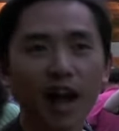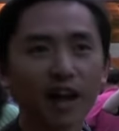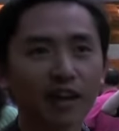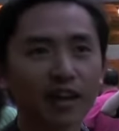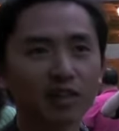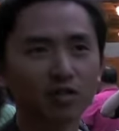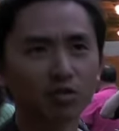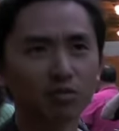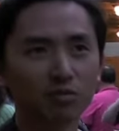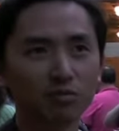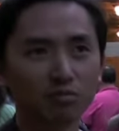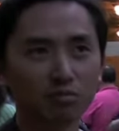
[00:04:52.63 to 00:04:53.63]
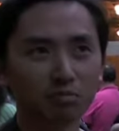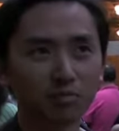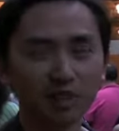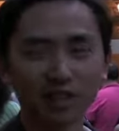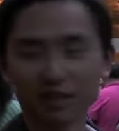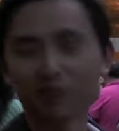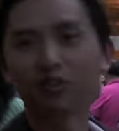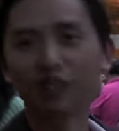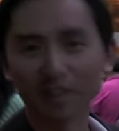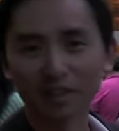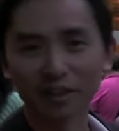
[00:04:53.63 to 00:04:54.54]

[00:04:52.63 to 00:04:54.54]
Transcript: I guess it's free,